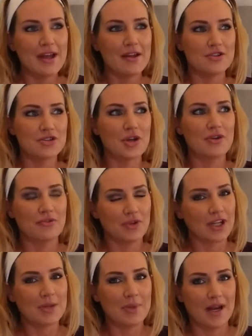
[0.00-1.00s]
And so I've
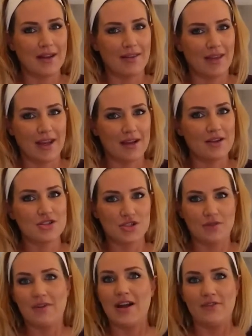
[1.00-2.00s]
really been in like
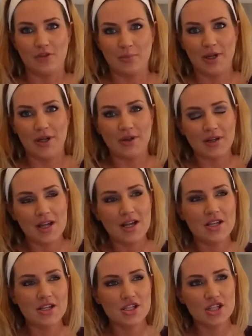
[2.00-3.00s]
survival mode.
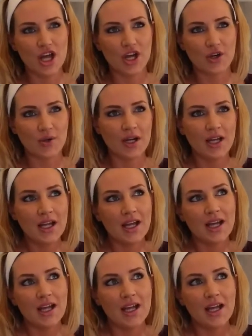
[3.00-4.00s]
So
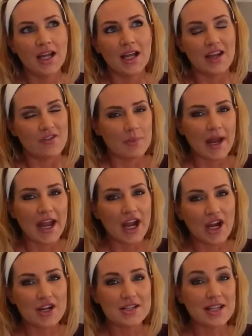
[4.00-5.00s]
if my
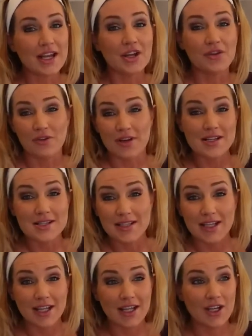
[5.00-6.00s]
hair is like
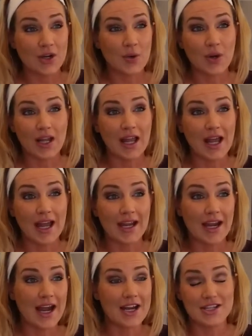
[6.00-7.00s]
greasy or
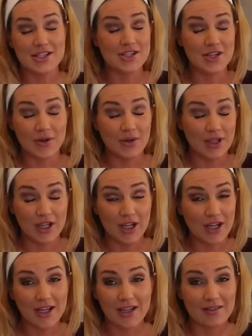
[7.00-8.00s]
like I just don't
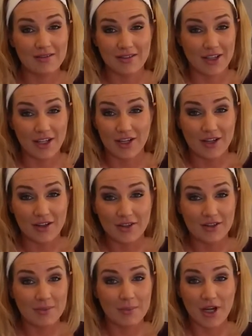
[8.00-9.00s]
look, you
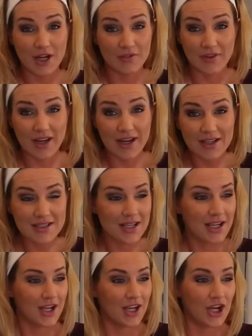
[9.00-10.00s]
know, perfect,
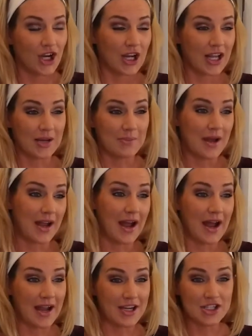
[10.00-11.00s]
or like my
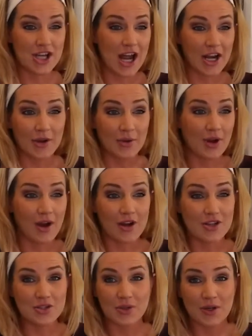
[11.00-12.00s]
eyeshadow
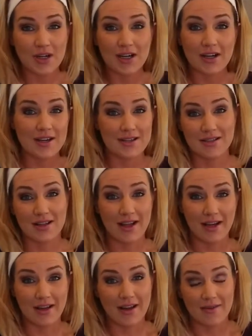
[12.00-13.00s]
contour is
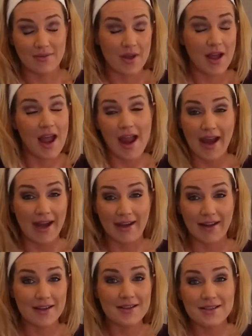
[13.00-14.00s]
like
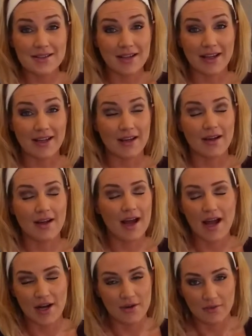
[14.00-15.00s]
heinous, like
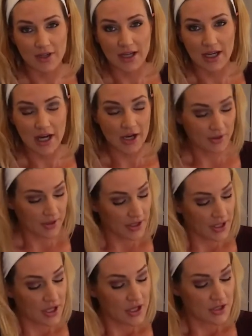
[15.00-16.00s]
I don't really care.
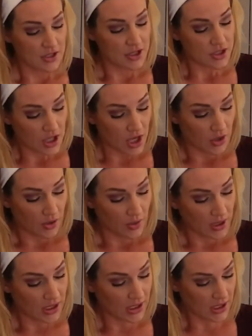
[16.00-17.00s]

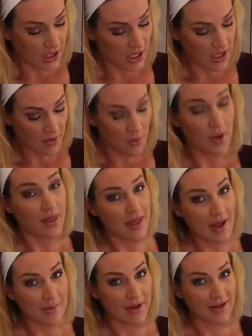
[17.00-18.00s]
So with
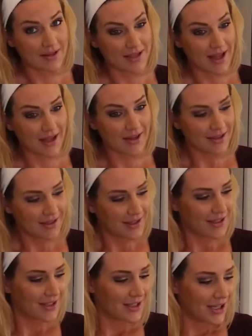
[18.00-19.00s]
that being said,
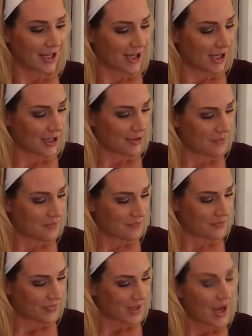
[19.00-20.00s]

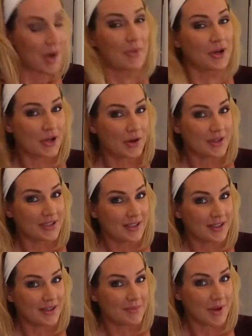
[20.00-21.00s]
I'm gonna go
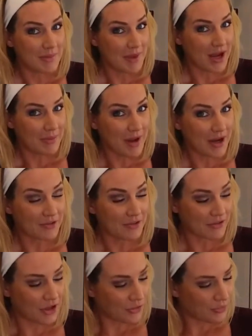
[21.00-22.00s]
into my backpack
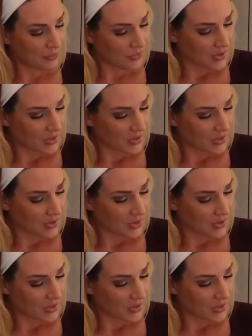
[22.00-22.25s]
review.